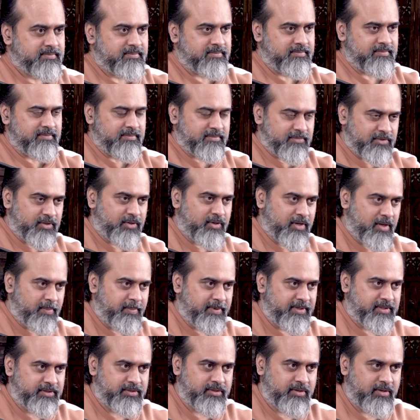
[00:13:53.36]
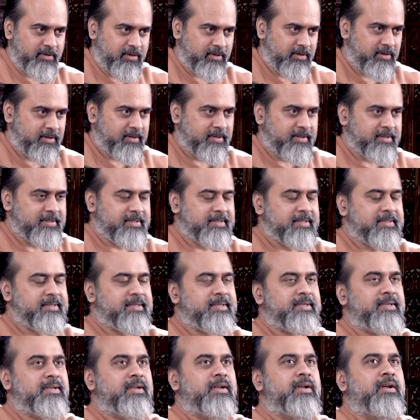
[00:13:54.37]
Hmm? So keep it short.
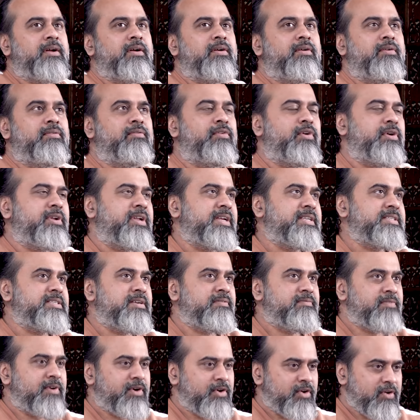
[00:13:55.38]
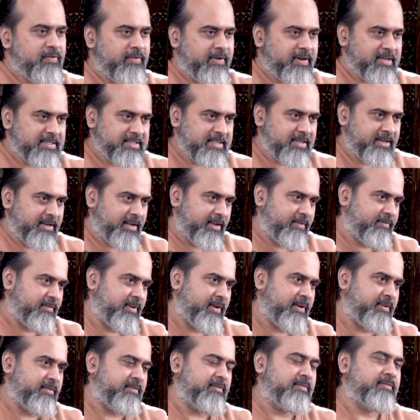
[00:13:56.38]
What can someone do if he doesn't have
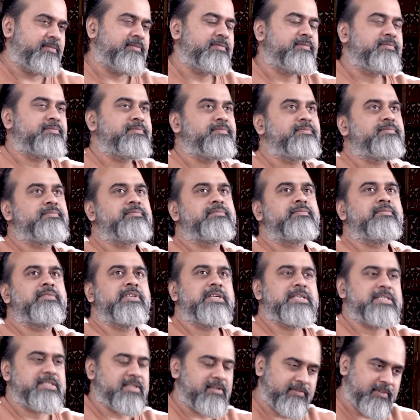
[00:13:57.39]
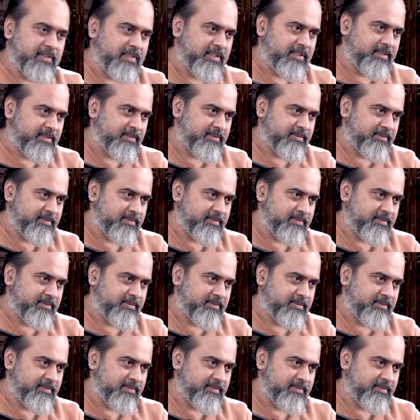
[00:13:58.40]
love? Suffer?